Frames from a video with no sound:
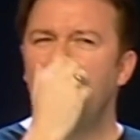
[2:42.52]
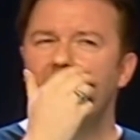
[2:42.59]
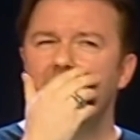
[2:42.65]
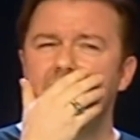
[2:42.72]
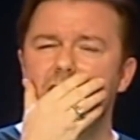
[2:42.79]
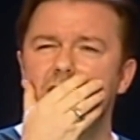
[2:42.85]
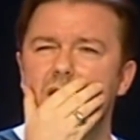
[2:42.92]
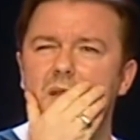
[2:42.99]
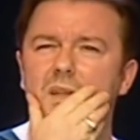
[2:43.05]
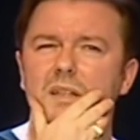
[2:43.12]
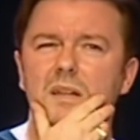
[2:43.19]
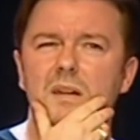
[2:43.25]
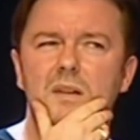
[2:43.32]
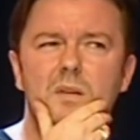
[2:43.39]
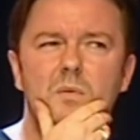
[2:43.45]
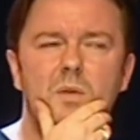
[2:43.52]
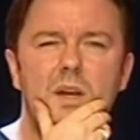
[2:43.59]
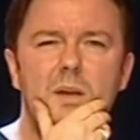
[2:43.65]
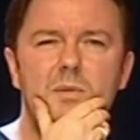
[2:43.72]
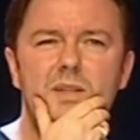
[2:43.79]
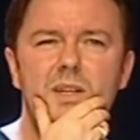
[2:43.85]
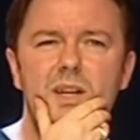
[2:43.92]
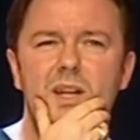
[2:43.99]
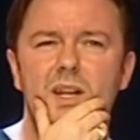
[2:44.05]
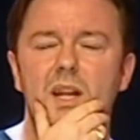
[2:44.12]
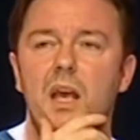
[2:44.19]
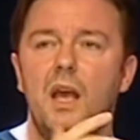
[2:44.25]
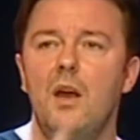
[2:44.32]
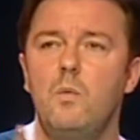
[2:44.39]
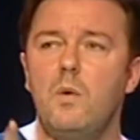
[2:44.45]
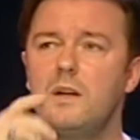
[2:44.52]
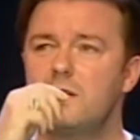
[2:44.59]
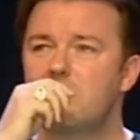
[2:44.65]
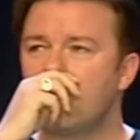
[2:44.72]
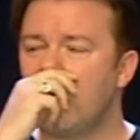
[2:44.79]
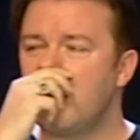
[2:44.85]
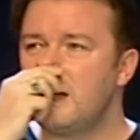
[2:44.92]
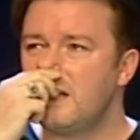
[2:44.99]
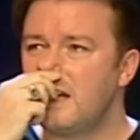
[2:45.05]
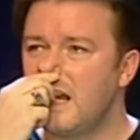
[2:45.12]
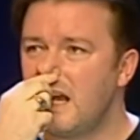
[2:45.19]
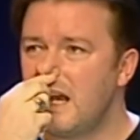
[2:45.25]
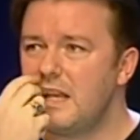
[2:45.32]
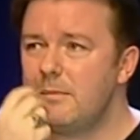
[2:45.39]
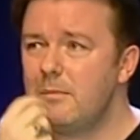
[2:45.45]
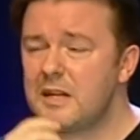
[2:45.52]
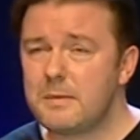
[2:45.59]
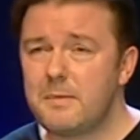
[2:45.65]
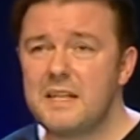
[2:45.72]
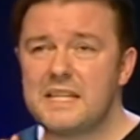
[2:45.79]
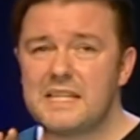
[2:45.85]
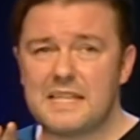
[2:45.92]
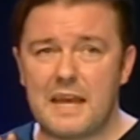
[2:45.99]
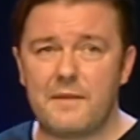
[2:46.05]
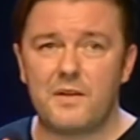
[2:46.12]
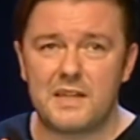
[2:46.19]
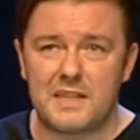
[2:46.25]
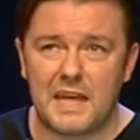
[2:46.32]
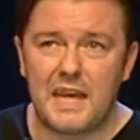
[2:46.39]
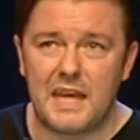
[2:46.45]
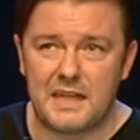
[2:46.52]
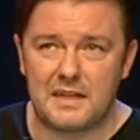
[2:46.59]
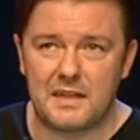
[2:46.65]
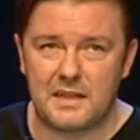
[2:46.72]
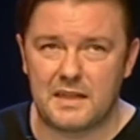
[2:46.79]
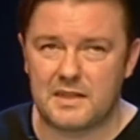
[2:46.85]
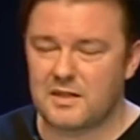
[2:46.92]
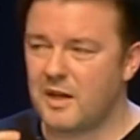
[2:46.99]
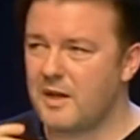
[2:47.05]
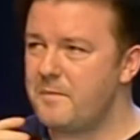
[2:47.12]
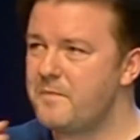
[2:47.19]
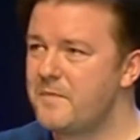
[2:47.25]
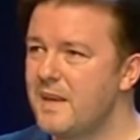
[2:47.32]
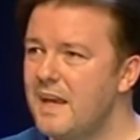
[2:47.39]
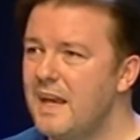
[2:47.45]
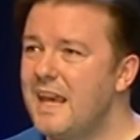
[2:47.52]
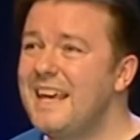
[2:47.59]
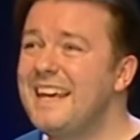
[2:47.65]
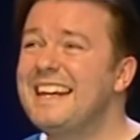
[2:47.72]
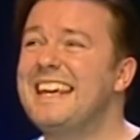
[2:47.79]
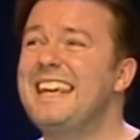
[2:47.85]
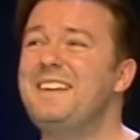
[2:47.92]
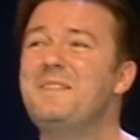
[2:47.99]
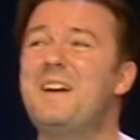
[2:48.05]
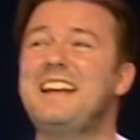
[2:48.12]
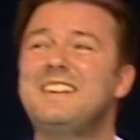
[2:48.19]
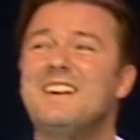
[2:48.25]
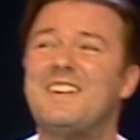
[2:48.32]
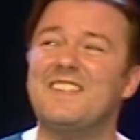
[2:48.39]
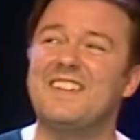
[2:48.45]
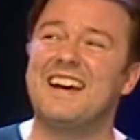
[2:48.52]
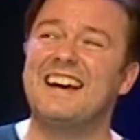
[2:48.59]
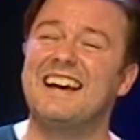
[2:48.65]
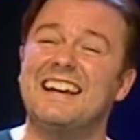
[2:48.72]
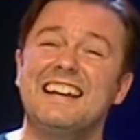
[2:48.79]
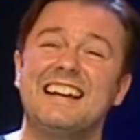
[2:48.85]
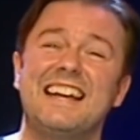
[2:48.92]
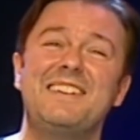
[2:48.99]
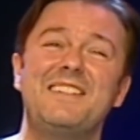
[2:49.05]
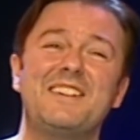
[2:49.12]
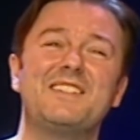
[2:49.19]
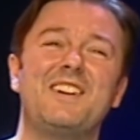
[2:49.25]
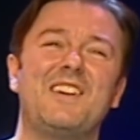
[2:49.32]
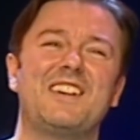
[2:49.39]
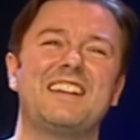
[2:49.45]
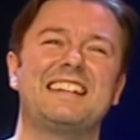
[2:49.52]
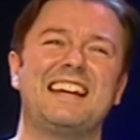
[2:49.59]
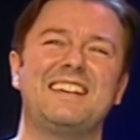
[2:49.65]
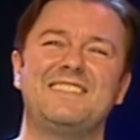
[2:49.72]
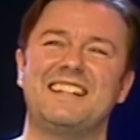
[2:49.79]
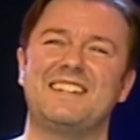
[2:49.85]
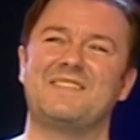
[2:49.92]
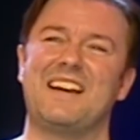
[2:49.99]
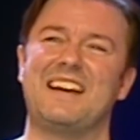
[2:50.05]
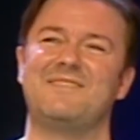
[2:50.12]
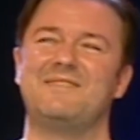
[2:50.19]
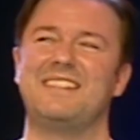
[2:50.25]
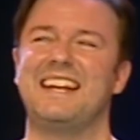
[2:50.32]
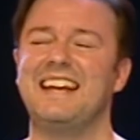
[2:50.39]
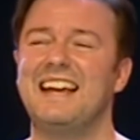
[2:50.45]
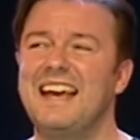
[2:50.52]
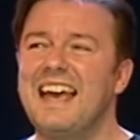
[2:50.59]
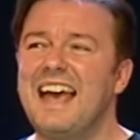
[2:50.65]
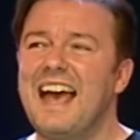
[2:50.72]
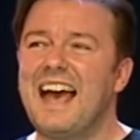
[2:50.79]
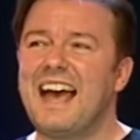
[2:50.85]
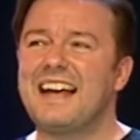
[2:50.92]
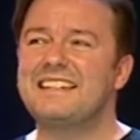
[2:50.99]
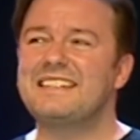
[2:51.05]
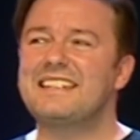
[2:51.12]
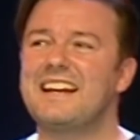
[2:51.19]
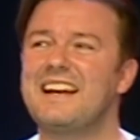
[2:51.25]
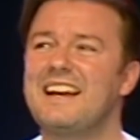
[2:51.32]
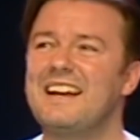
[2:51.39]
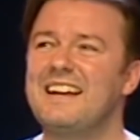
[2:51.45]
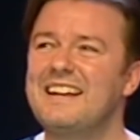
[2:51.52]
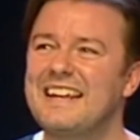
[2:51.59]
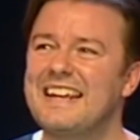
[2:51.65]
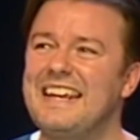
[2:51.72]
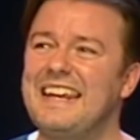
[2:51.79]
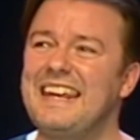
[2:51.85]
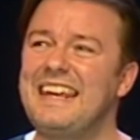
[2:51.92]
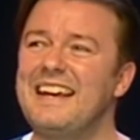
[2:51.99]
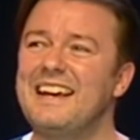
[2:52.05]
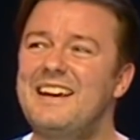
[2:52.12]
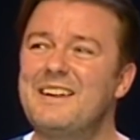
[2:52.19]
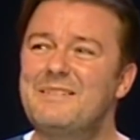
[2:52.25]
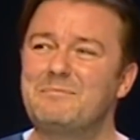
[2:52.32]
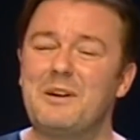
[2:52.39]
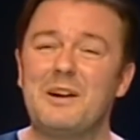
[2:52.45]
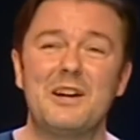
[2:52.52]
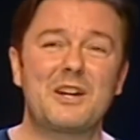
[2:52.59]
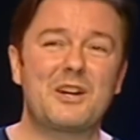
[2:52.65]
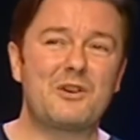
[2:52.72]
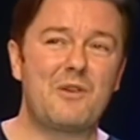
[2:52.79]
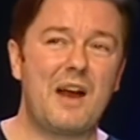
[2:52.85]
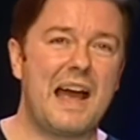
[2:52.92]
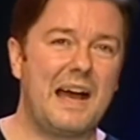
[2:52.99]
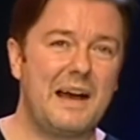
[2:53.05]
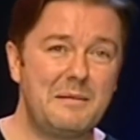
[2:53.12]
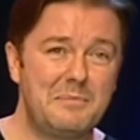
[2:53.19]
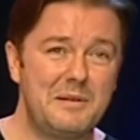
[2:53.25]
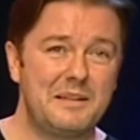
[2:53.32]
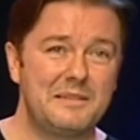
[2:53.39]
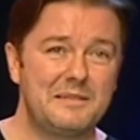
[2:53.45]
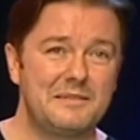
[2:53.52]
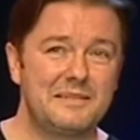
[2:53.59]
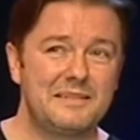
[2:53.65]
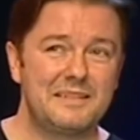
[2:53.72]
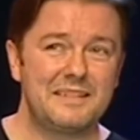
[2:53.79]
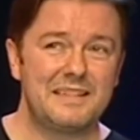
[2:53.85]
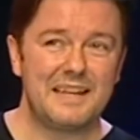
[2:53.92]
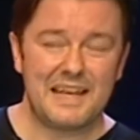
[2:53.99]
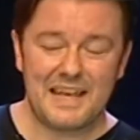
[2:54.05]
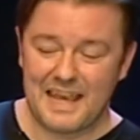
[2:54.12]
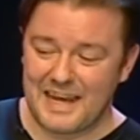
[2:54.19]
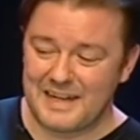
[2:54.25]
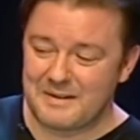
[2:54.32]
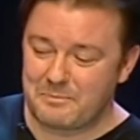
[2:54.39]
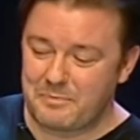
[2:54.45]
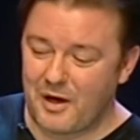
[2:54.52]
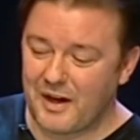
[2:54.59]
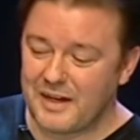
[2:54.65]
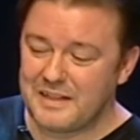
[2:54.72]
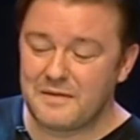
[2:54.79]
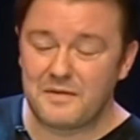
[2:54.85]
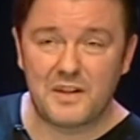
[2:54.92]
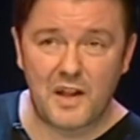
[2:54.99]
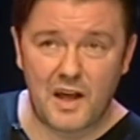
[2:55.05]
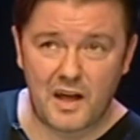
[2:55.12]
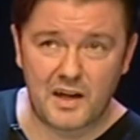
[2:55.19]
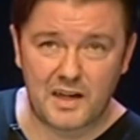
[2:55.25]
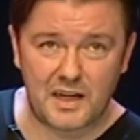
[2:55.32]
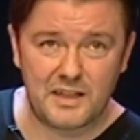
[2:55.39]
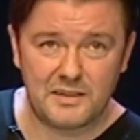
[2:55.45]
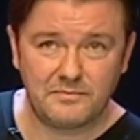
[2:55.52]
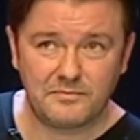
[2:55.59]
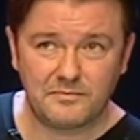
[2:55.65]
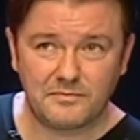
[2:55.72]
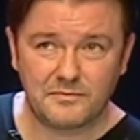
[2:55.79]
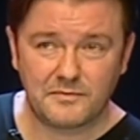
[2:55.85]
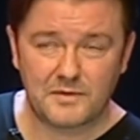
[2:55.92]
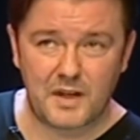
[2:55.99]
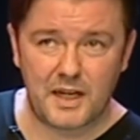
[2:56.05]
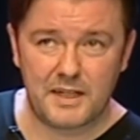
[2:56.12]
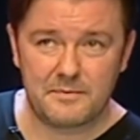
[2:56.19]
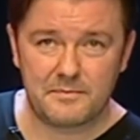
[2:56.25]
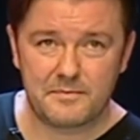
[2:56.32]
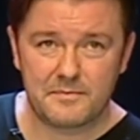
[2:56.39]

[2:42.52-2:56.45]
Just don't know what he was thinking. Once, right, and he must have been 17 at this time. he went on holiday with his family, and he put a crab in a pint of lager. Right?